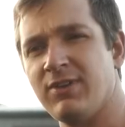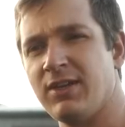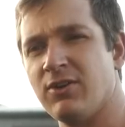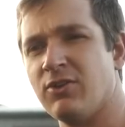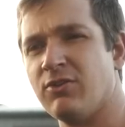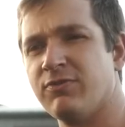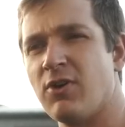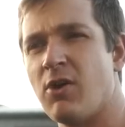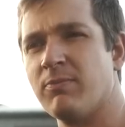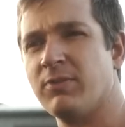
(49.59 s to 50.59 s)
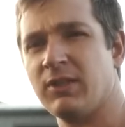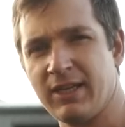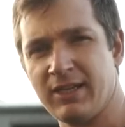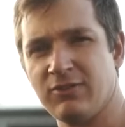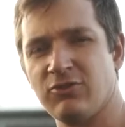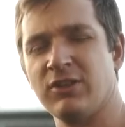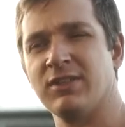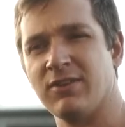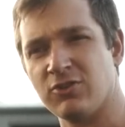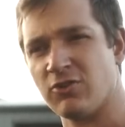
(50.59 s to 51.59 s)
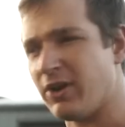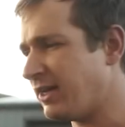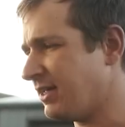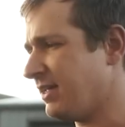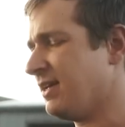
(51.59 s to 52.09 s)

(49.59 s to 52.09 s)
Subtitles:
video from the Lake District in the Touareg,